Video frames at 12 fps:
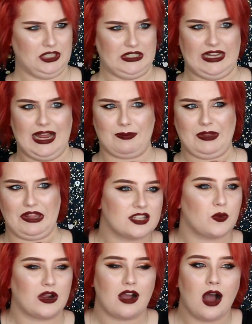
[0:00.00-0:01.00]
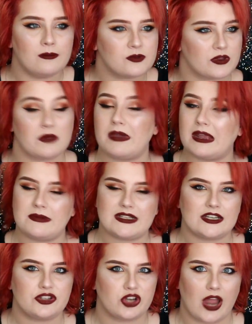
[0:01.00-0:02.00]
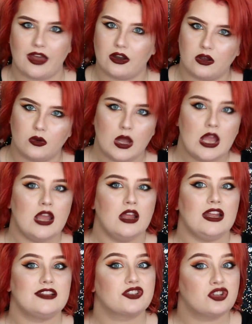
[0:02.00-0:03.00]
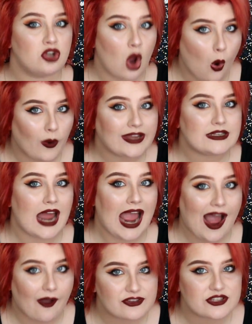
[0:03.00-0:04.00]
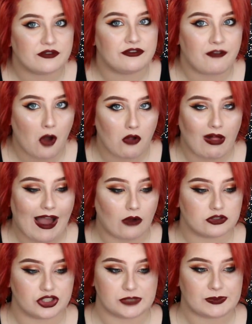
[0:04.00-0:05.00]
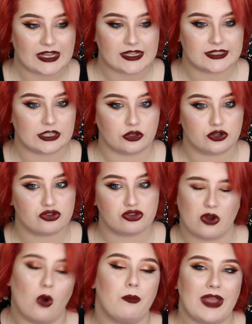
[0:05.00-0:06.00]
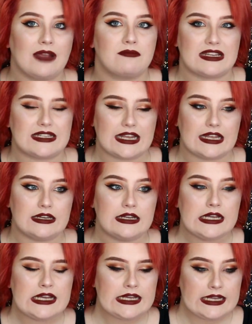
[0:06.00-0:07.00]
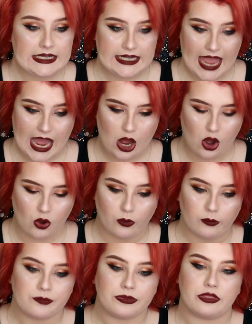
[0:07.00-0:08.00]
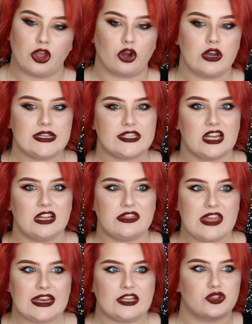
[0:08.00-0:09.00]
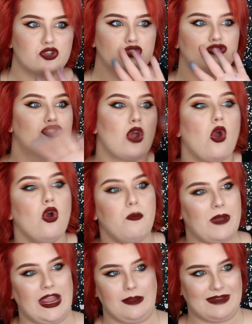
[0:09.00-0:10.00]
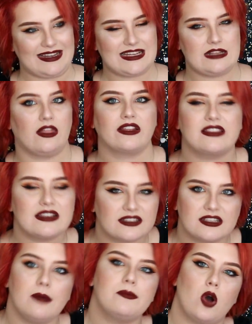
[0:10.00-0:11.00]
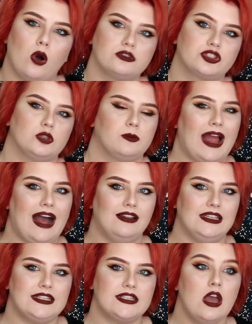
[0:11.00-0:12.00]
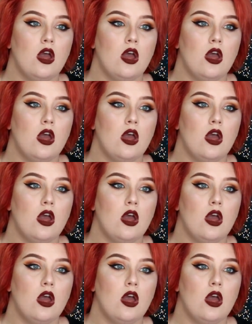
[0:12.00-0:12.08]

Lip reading: just happen. That's what comes with a pigmented shadow. It's going to have some fallout just because they're so pigmented. Now, there is a thing that's too pigmented, like the Subculture palette,